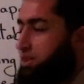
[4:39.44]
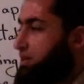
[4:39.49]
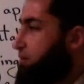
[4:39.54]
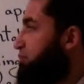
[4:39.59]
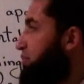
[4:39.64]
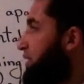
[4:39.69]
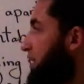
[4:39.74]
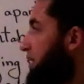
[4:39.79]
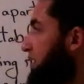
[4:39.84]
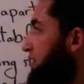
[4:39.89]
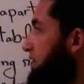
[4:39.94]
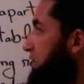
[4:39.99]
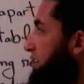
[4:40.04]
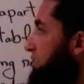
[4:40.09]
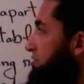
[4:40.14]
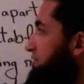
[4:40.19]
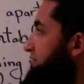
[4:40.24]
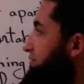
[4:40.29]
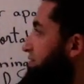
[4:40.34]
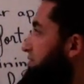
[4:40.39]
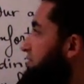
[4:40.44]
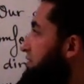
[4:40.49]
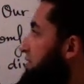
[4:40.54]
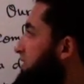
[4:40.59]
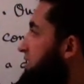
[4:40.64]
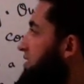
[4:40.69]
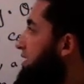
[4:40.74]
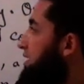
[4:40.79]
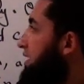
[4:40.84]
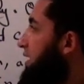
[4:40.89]
the paragraph,
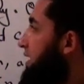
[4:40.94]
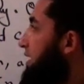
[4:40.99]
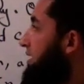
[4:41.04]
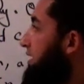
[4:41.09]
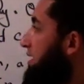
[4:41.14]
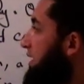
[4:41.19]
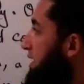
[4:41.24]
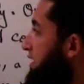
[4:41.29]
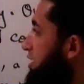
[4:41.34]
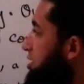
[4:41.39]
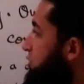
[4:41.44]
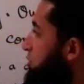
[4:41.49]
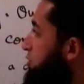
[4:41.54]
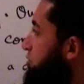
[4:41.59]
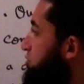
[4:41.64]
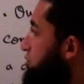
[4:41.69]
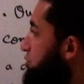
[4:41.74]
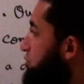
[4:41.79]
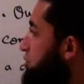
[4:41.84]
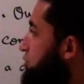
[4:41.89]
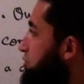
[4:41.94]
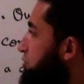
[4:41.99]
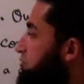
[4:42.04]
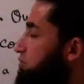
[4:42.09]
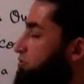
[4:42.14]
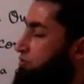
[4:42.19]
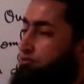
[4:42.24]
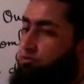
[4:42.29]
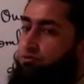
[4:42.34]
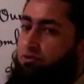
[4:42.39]
I'd like you to
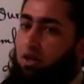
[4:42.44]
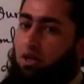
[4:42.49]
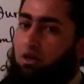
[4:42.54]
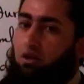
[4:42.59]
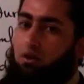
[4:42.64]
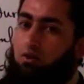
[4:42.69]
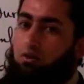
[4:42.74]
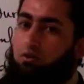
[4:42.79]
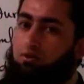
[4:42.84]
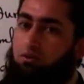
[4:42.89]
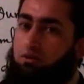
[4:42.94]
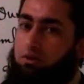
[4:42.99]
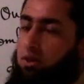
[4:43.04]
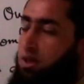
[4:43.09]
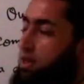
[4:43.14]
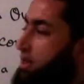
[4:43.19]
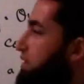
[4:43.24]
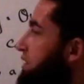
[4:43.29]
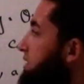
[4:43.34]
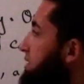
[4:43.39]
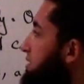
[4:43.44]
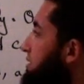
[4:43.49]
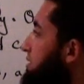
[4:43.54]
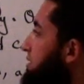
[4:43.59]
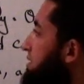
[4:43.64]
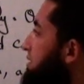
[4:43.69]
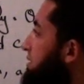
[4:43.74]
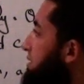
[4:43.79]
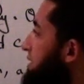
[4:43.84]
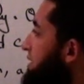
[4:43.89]
follow
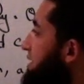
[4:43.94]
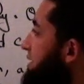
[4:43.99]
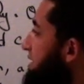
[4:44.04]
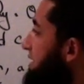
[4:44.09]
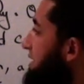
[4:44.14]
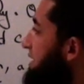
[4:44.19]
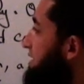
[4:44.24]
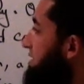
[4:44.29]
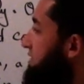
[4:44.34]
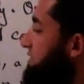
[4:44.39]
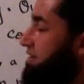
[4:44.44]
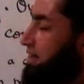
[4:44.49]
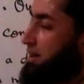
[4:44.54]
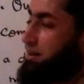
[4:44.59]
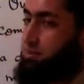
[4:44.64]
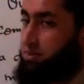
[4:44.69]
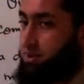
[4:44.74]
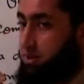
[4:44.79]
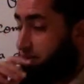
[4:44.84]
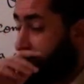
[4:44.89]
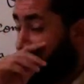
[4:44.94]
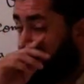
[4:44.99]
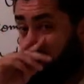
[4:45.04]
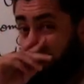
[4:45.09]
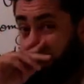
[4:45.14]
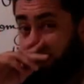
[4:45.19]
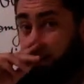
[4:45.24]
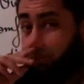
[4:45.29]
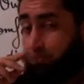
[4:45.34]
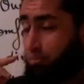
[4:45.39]
these steps. For
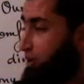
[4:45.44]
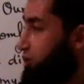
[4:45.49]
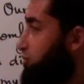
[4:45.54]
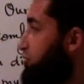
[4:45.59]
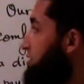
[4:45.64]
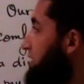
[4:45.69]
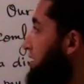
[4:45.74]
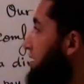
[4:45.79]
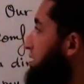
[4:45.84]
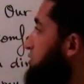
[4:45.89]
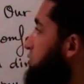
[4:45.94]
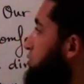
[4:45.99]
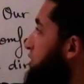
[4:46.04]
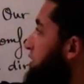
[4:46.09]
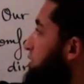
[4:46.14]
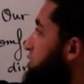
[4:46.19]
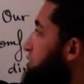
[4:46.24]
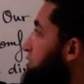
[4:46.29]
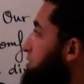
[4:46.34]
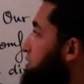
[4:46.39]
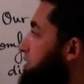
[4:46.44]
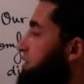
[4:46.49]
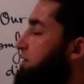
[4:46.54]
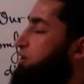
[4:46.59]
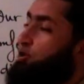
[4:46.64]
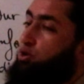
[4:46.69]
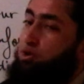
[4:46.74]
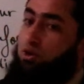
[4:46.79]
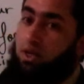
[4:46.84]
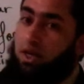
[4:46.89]
example, you start with
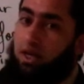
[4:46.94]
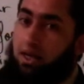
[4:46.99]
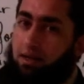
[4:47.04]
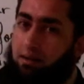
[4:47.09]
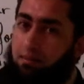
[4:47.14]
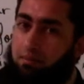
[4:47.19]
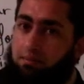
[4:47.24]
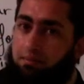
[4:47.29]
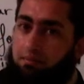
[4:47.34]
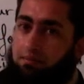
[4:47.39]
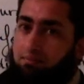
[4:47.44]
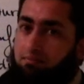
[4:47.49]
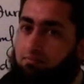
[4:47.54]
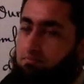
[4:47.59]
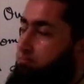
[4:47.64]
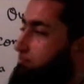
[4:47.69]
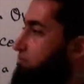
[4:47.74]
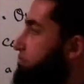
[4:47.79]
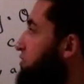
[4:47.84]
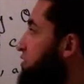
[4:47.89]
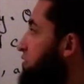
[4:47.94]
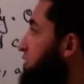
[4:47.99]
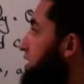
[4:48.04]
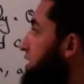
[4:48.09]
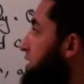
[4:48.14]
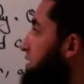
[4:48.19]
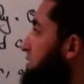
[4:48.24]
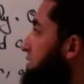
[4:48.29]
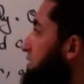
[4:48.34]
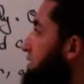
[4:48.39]
your name,
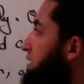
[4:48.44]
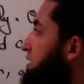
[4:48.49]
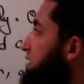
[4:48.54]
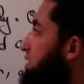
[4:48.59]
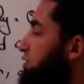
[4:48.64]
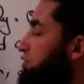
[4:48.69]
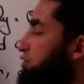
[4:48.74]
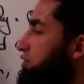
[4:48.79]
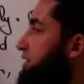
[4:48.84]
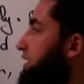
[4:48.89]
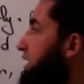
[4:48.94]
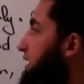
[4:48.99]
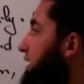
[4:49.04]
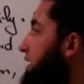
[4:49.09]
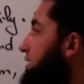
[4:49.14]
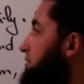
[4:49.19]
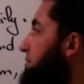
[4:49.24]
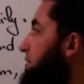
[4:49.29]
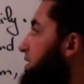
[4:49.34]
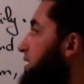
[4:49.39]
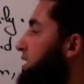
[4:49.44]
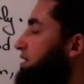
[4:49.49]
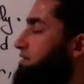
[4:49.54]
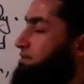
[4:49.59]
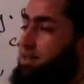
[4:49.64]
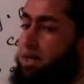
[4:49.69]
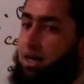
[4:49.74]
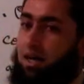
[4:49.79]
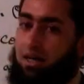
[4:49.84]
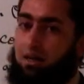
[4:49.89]
okay? Your name,
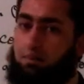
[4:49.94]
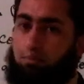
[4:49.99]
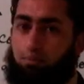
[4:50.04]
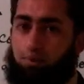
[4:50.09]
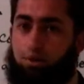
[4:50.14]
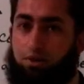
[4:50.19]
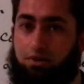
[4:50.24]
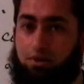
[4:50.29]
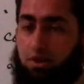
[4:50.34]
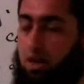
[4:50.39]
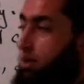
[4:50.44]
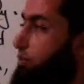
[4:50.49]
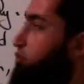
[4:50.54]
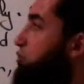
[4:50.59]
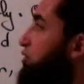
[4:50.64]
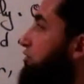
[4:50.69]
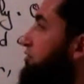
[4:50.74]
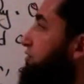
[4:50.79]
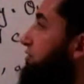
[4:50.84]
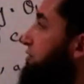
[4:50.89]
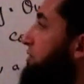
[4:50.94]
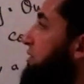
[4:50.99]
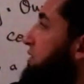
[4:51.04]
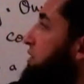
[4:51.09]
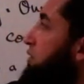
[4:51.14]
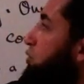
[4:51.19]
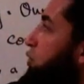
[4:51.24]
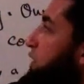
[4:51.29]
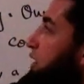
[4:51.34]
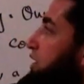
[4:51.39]
type
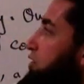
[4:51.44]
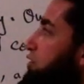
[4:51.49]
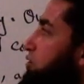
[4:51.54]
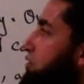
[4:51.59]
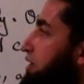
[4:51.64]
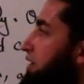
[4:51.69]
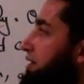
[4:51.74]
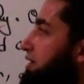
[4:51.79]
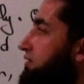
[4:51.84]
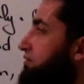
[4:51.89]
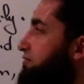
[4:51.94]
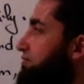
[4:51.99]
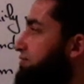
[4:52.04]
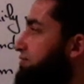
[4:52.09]
of where you live.